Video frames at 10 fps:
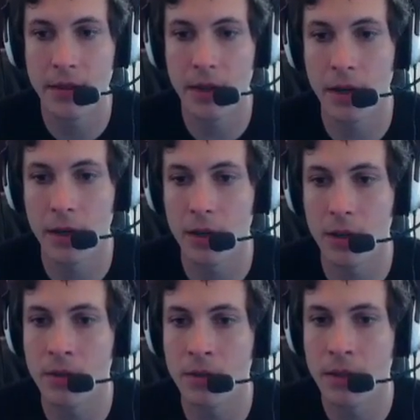
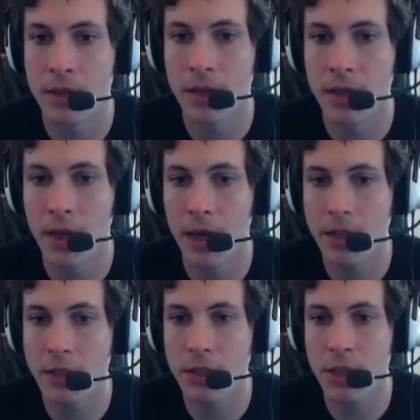Oh,
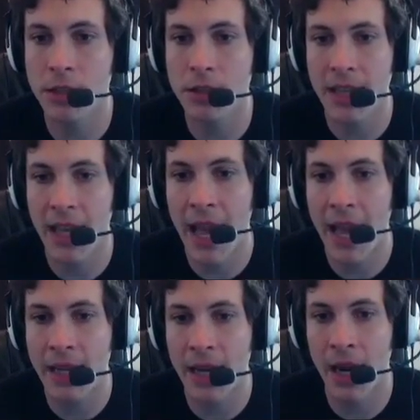you should have took the
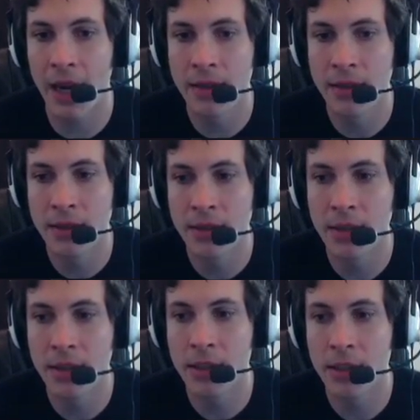egg, huh?
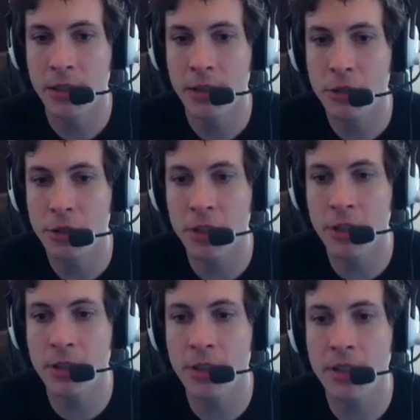Should
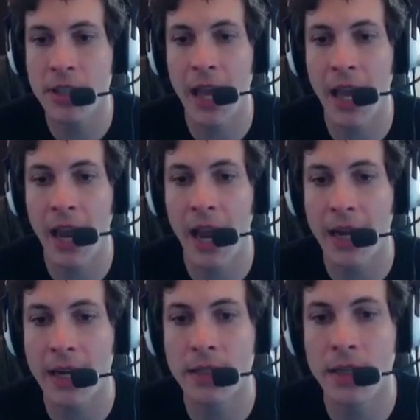have took the
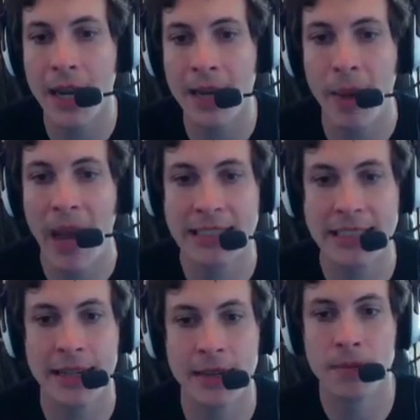egg, nugget
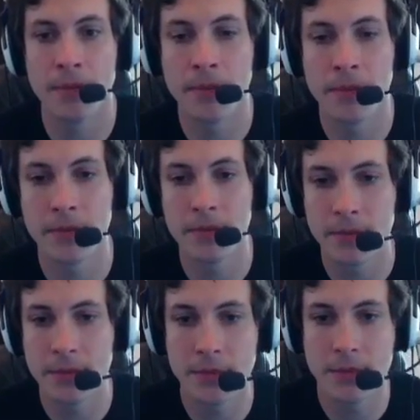basket.
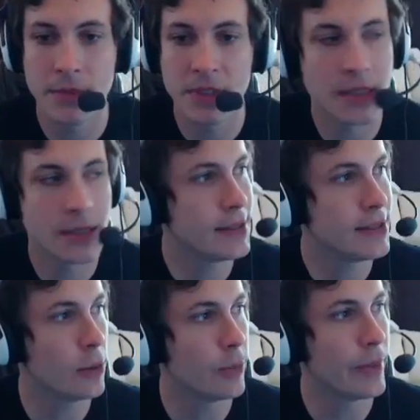
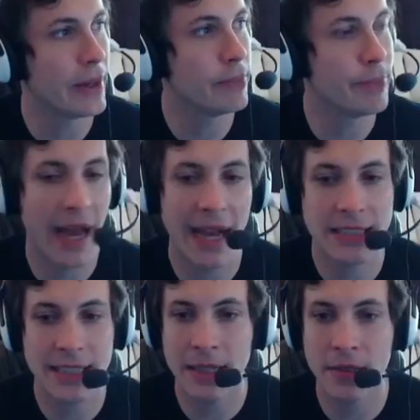Stupid
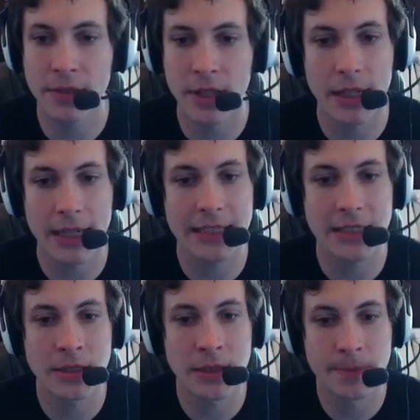basket of
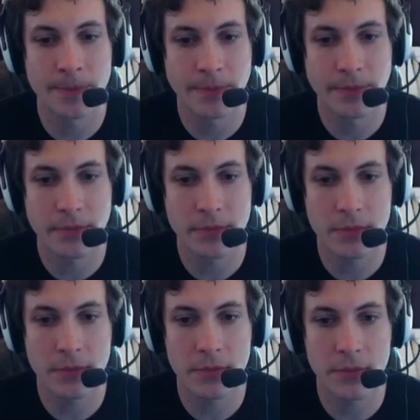nuggets.
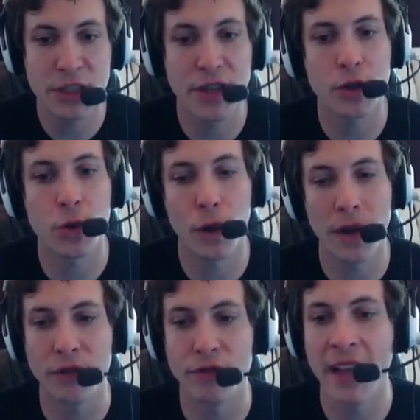At least you have a cool
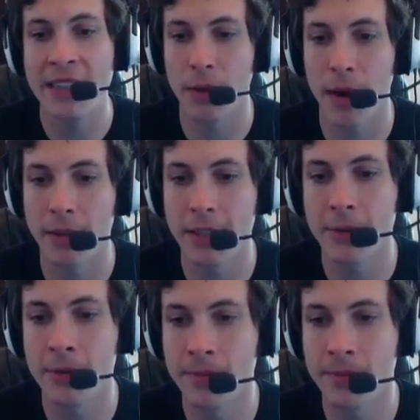looking fence around you.